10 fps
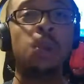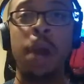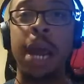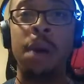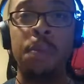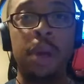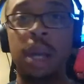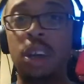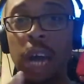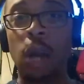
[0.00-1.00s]
RAM,
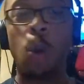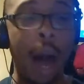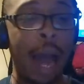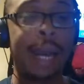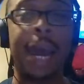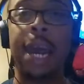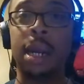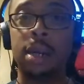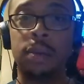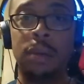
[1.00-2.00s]
got a quad DAC,
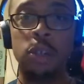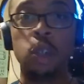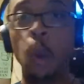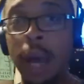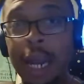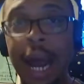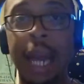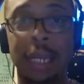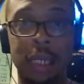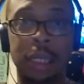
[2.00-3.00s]
two hundred
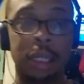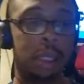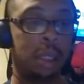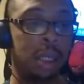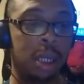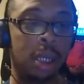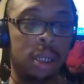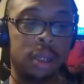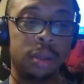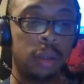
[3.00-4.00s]
dollars.
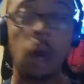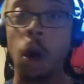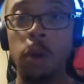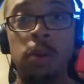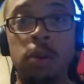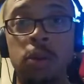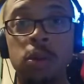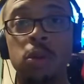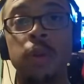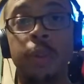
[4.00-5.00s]
You know,
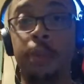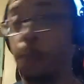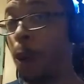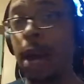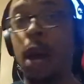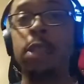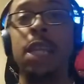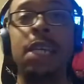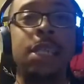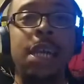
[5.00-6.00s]
probably costs
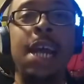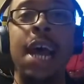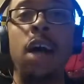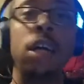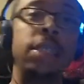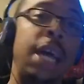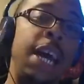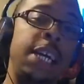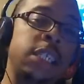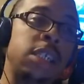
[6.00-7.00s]
less than that now because the
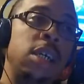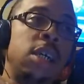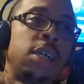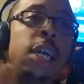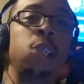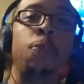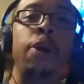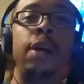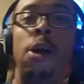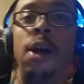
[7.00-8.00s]
X, the
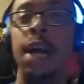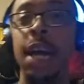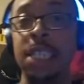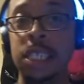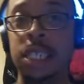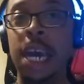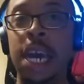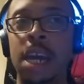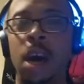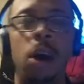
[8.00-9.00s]
Xperia
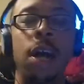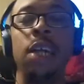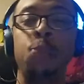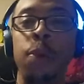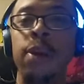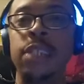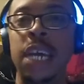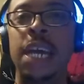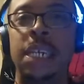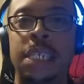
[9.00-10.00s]
X10 or Xperia
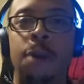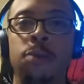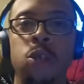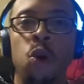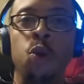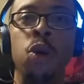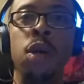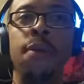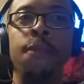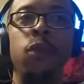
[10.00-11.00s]
10 is out. So
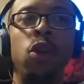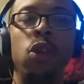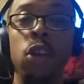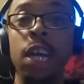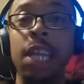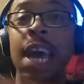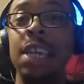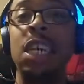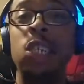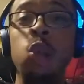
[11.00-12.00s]
you get the
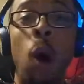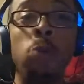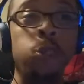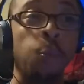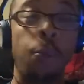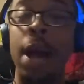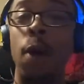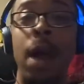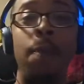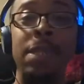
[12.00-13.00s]
XA2 Ultra probably
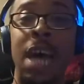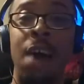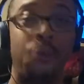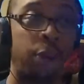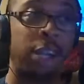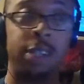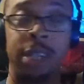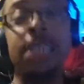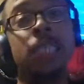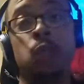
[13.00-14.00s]
on Amazon for
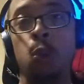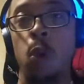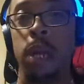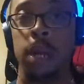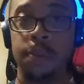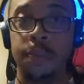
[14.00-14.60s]
less than 20.